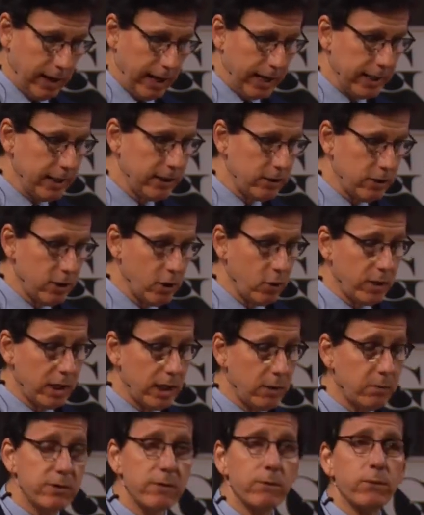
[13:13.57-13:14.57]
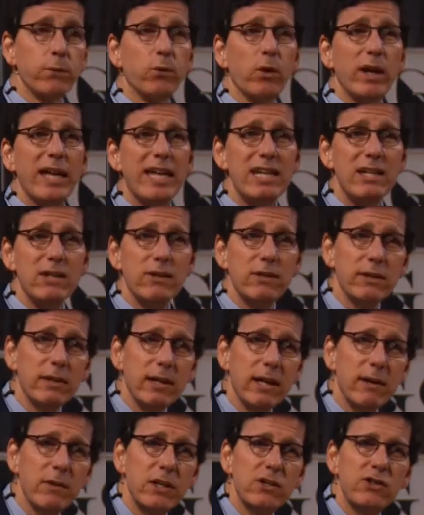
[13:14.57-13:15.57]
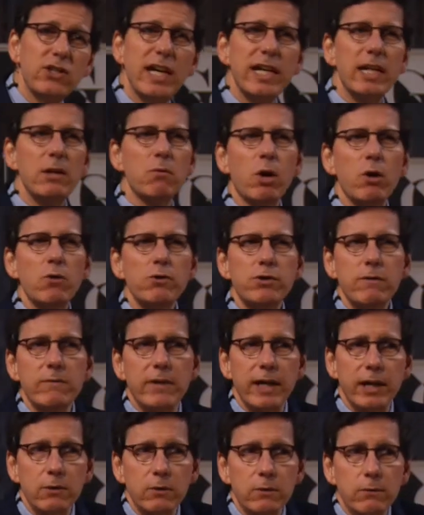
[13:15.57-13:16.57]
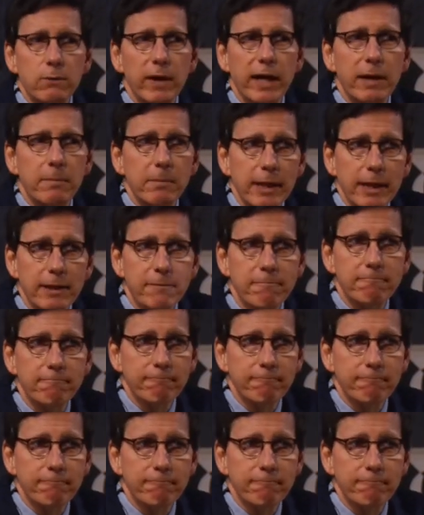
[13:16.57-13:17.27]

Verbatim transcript: I didn't know that he was a friend of the Teddy Roosevelt family.